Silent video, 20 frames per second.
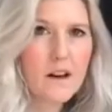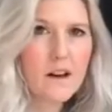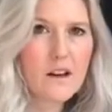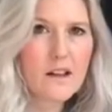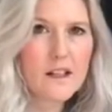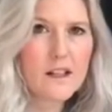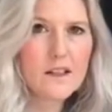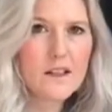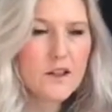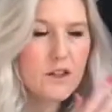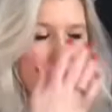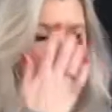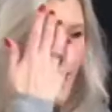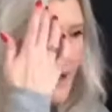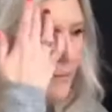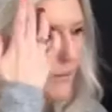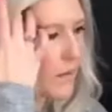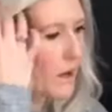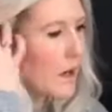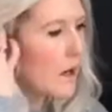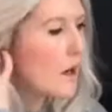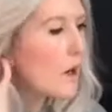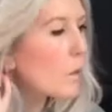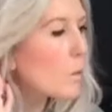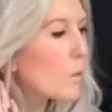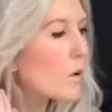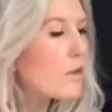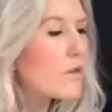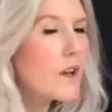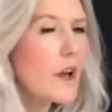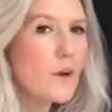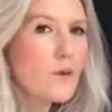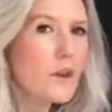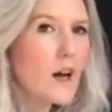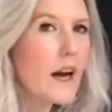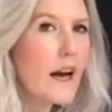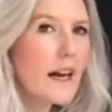on Instagram will know that